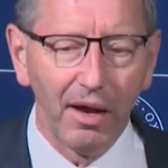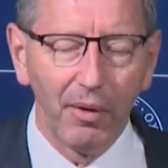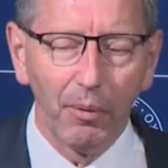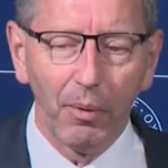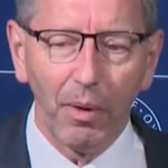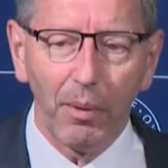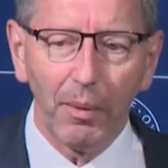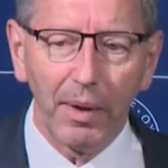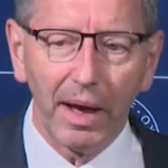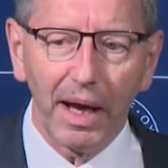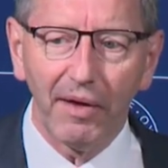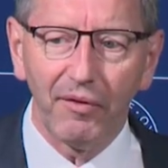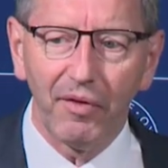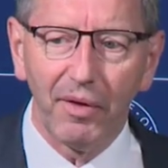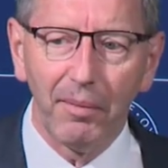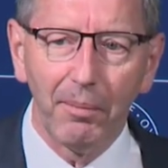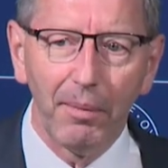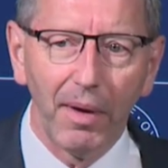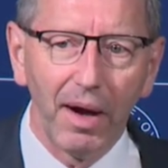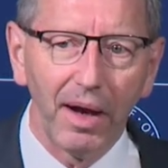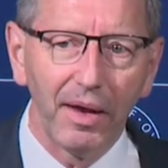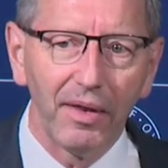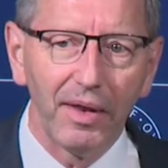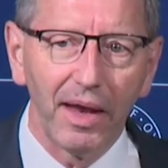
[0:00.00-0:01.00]
What we have in
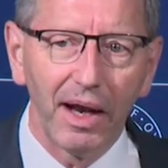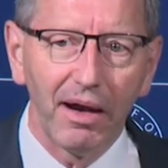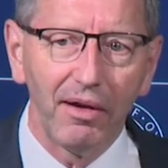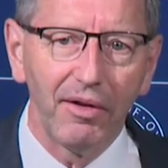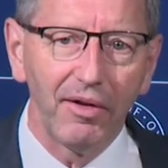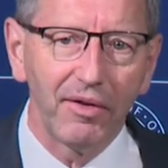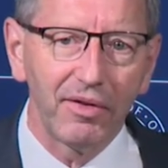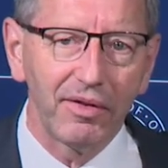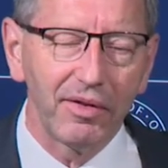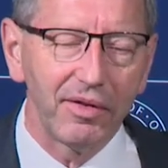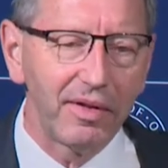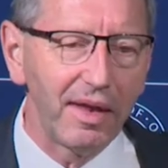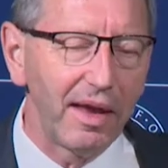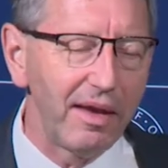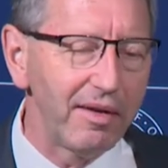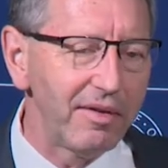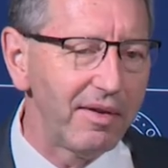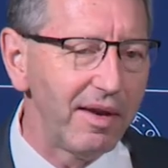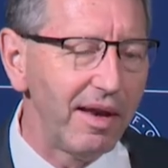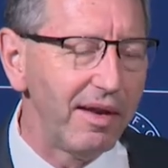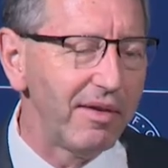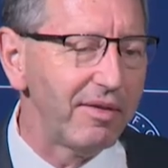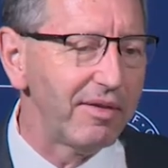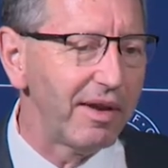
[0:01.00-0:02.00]
mind there is there's
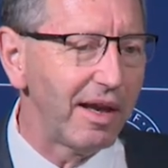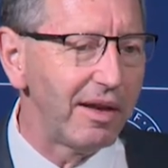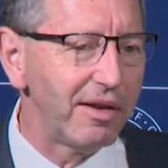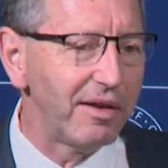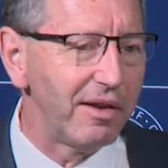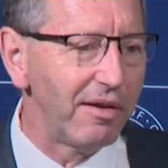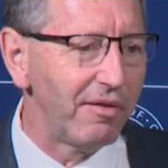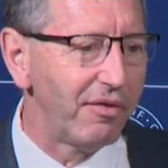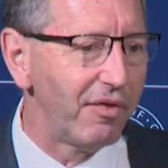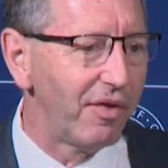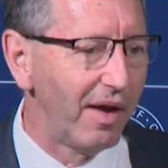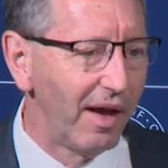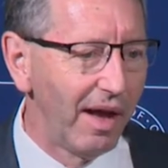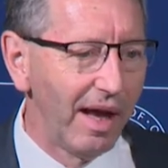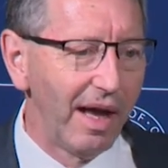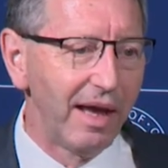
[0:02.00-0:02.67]
an incentive